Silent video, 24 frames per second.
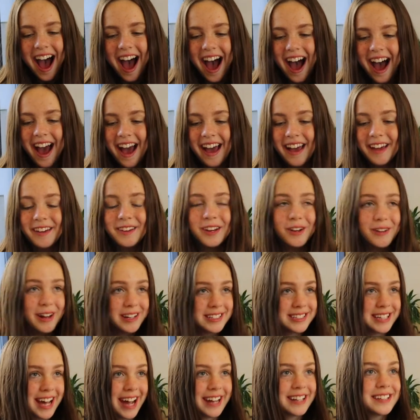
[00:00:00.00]
I go
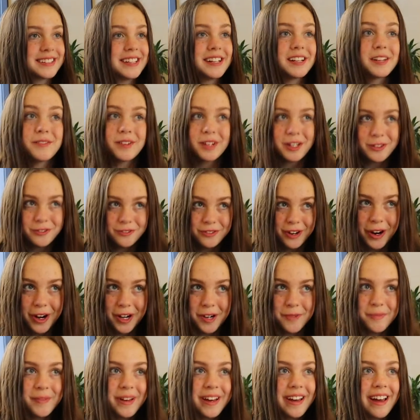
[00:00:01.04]
outside, because I live on a
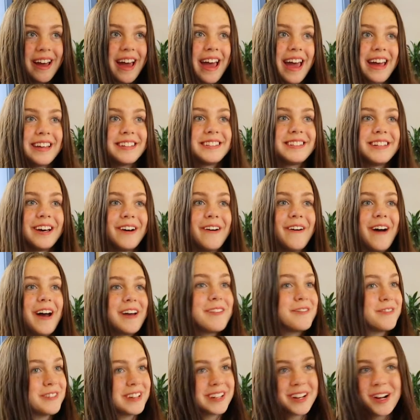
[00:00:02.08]
farm. And so
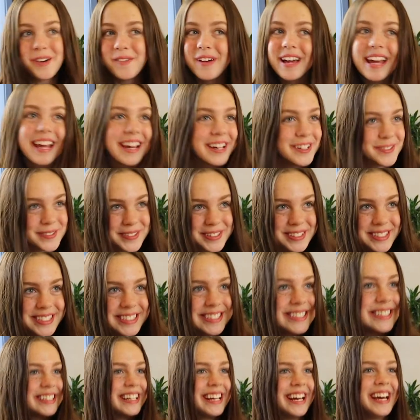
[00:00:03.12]
I feed all my
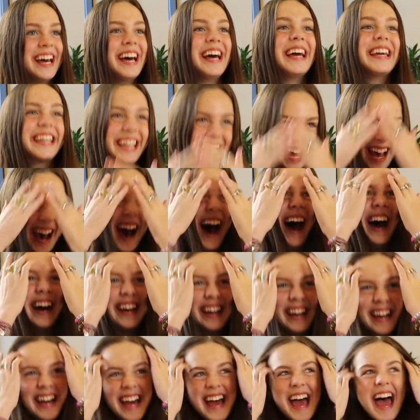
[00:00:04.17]
animals. No way. Yeah.
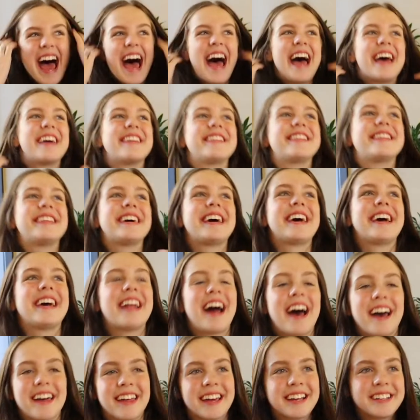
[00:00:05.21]
And
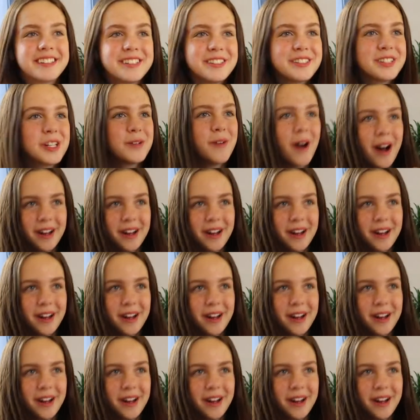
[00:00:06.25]
then I like do some